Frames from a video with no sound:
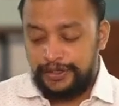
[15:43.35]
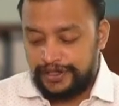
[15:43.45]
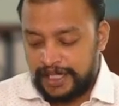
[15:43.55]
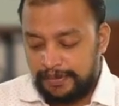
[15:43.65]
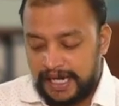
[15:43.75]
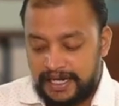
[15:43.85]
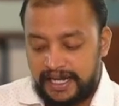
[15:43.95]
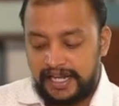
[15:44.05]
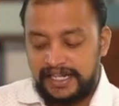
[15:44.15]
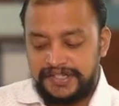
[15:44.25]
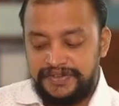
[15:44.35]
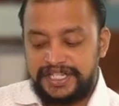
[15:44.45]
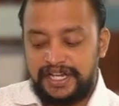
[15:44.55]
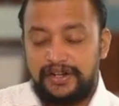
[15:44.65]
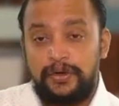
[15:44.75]
dutiable articles
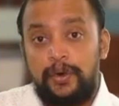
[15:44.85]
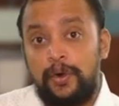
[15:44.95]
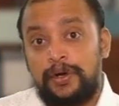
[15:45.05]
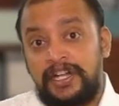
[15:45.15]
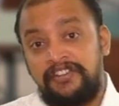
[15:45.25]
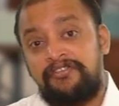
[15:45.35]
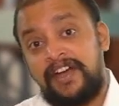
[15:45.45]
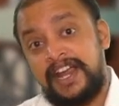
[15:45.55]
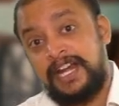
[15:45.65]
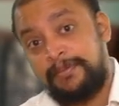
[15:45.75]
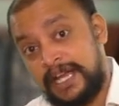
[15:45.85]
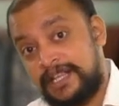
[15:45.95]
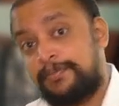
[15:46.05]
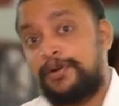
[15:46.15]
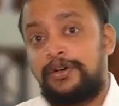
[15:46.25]
which are notified by
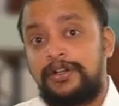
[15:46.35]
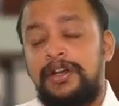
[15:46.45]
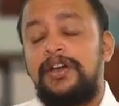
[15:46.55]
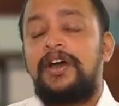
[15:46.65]
the board